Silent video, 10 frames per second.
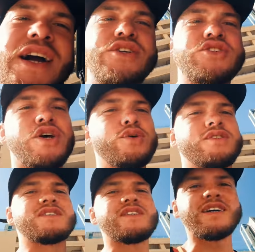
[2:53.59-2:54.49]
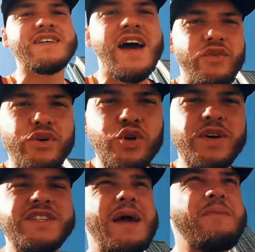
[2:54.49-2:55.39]
thing I just noticed is everyone's
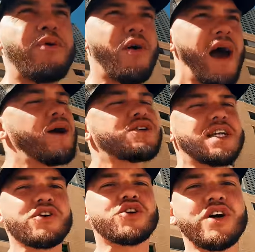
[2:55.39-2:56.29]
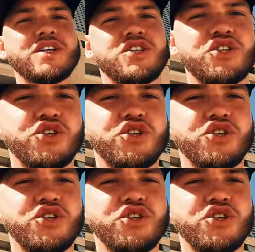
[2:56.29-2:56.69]
always saying, bro, how do you never crease your